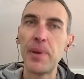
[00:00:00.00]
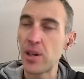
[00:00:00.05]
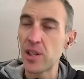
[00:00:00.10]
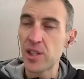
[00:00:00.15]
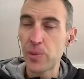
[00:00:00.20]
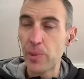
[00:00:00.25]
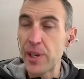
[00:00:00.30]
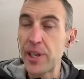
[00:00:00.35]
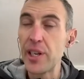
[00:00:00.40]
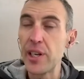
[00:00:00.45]

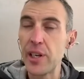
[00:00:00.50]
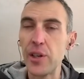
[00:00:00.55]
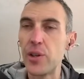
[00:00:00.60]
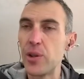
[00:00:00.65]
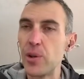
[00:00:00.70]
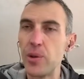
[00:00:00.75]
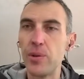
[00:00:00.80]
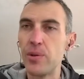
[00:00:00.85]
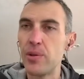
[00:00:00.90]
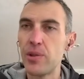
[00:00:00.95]
because we
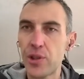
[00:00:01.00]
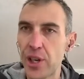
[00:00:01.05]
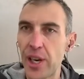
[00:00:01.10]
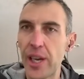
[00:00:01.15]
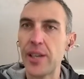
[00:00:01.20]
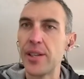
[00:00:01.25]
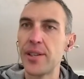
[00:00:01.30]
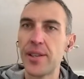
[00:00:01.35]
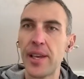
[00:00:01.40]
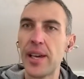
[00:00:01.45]
needed to
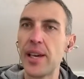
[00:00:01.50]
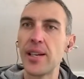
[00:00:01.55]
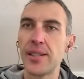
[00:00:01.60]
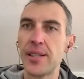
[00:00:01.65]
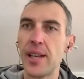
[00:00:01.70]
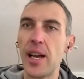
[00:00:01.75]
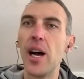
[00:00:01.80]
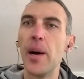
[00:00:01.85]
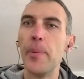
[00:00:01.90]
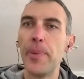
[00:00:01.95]
change
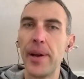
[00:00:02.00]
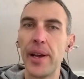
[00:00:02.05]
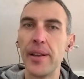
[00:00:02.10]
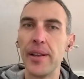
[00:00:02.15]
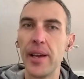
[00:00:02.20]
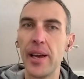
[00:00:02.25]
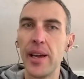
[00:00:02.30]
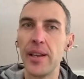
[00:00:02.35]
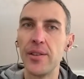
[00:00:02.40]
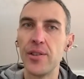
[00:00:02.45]
things up
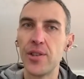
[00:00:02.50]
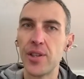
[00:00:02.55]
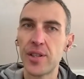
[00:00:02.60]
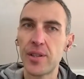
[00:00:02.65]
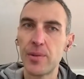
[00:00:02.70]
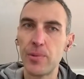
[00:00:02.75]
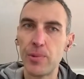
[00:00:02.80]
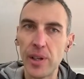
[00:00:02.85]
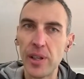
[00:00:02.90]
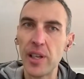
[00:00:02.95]
and
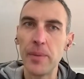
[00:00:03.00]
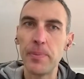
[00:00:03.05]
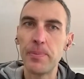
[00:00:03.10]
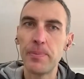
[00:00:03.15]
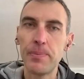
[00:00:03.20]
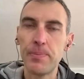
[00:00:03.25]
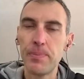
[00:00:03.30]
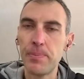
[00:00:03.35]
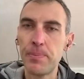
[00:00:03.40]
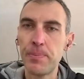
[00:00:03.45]
just
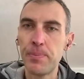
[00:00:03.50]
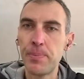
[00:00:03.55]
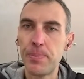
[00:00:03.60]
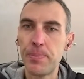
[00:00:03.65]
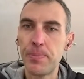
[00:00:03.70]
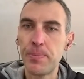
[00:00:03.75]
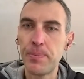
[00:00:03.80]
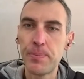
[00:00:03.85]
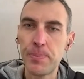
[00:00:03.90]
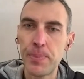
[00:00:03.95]
really
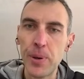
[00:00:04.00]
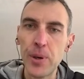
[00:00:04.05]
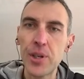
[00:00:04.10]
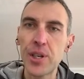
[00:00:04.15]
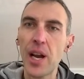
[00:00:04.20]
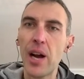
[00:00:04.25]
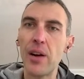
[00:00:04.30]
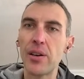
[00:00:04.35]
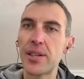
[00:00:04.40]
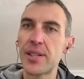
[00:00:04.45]

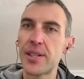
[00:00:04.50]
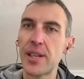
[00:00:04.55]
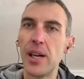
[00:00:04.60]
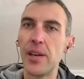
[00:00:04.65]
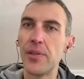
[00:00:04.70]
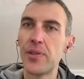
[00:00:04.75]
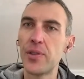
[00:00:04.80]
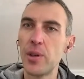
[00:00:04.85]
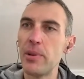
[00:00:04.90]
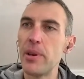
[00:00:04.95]
push
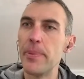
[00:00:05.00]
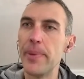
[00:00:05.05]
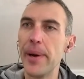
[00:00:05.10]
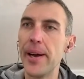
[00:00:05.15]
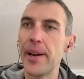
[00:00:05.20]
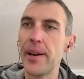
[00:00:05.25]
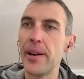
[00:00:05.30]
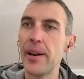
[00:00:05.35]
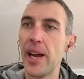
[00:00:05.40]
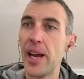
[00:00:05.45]
ourselves to be
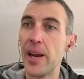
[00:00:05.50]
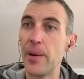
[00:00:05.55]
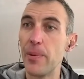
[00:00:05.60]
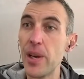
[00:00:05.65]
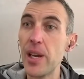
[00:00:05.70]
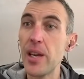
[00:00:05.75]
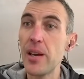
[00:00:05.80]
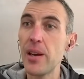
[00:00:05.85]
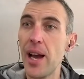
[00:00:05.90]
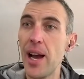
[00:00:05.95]
better.
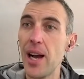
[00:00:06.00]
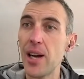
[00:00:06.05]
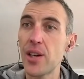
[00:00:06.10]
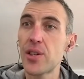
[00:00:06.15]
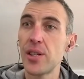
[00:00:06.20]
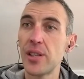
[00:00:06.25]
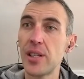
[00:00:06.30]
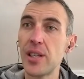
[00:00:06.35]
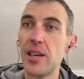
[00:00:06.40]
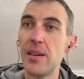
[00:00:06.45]
And we
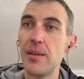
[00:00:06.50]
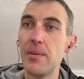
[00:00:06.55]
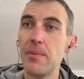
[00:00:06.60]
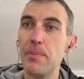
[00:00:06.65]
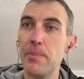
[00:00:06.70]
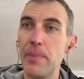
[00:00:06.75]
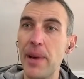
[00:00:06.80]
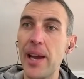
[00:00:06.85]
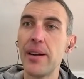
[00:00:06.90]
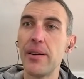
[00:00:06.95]

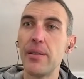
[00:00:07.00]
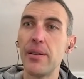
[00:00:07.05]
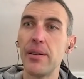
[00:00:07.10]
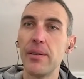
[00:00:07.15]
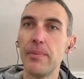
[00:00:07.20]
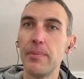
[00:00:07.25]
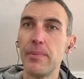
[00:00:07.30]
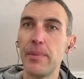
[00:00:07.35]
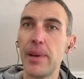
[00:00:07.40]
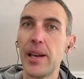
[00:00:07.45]
actually made
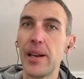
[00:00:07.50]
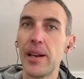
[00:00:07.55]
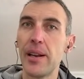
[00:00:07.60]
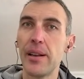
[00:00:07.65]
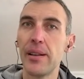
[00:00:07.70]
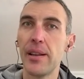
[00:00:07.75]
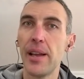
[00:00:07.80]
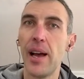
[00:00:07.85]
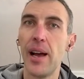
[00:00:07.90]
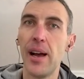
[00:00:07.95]

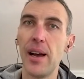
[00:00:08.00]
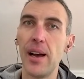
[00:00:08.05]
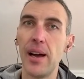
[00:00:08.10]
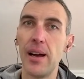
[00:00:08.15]
it